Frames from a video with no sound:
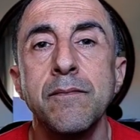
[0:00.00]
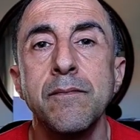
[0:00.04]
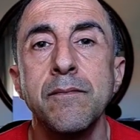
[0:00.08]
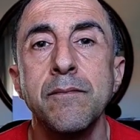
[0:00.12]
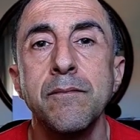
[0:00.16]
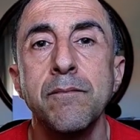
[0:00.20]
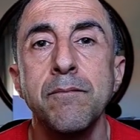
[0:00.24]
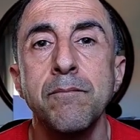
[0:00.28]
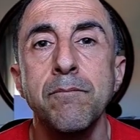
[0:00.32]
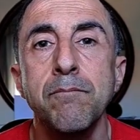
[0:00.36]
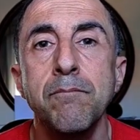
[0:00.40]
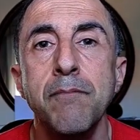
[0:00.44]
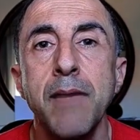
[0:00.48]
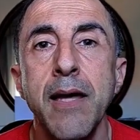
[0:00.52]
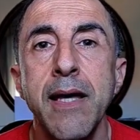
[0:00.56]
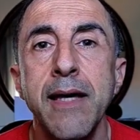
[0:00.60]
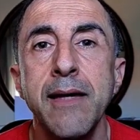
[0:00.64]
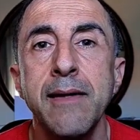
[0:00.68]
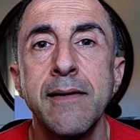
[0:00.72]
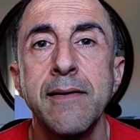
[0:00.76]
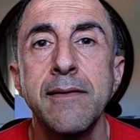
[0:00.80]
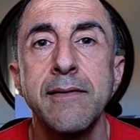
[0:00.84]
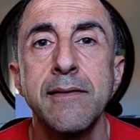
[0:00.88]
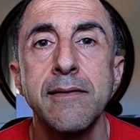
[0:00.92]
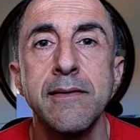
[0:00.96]

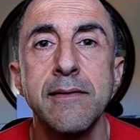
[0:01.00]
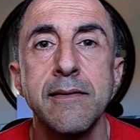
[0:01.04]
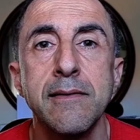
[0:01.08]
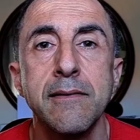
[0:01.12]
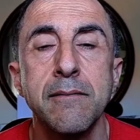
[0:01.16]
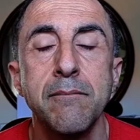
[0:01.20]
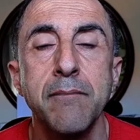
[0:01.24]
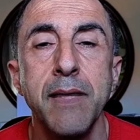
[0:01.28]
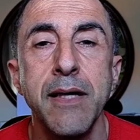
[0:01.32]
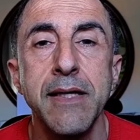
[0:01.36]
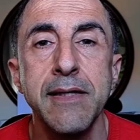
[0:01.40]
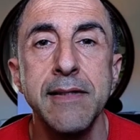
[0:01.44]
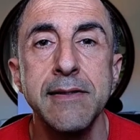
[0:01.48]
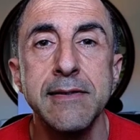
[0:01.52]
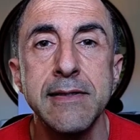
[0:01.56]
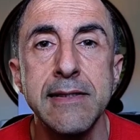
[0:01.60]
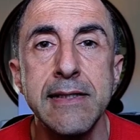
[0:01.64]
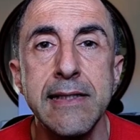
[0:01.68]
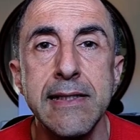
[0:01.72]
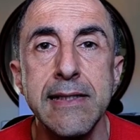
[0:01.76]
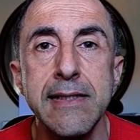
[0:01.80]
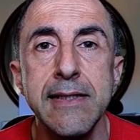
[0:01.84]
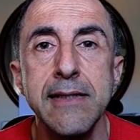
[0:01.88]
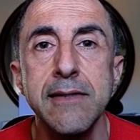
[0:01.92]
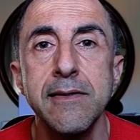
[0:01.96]
make it
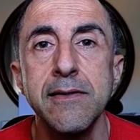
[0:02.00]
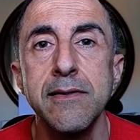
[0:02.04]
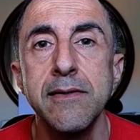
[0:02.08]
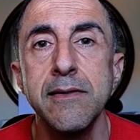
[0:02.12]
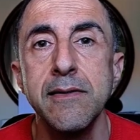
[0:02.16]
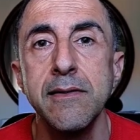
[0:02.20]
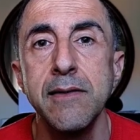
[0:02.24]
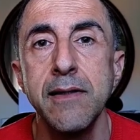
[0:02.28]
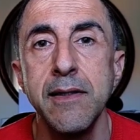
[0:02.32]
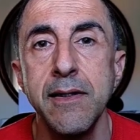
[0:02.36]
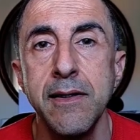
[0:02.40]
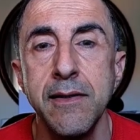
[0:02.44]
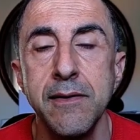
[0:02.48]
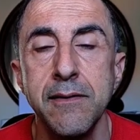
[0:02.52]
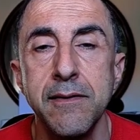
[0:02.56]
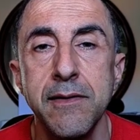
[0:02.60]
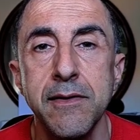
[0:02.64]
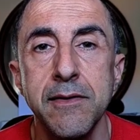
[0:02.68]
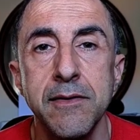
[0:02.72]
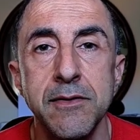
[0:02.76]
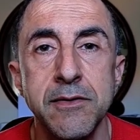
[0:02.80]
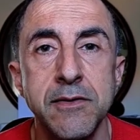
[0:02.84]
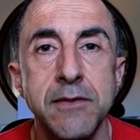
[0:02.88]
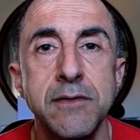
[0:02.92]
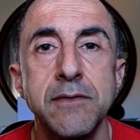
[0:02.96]
clear in
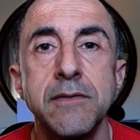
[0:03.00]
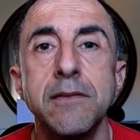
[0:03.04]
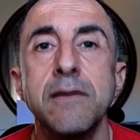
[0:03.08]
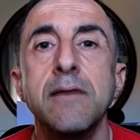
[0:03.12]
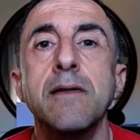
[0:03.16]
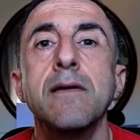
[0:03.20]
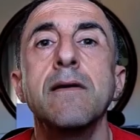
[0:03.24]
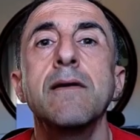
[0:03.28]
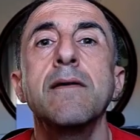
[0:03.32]
this